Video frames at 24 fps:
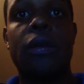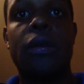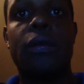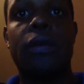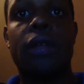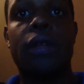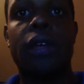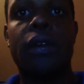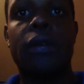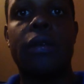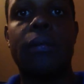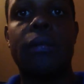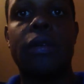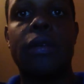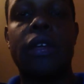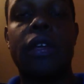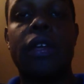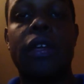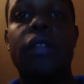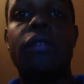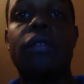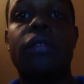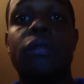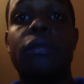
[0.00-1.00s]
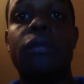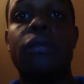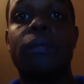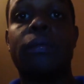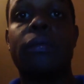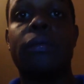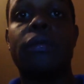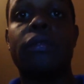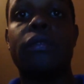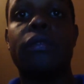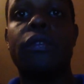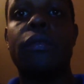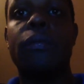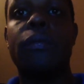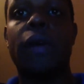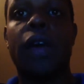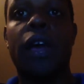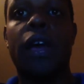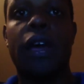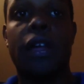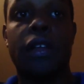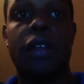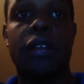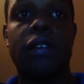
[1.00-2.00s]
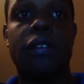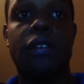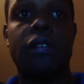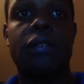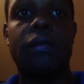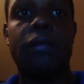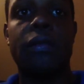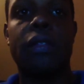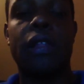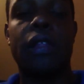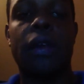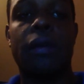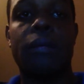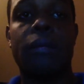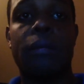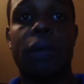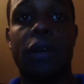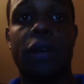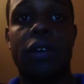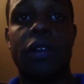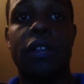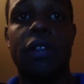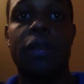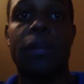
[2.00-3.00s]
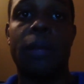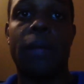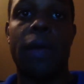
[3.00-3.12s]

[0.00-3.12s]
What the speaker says: would help me get through to my audience without burning them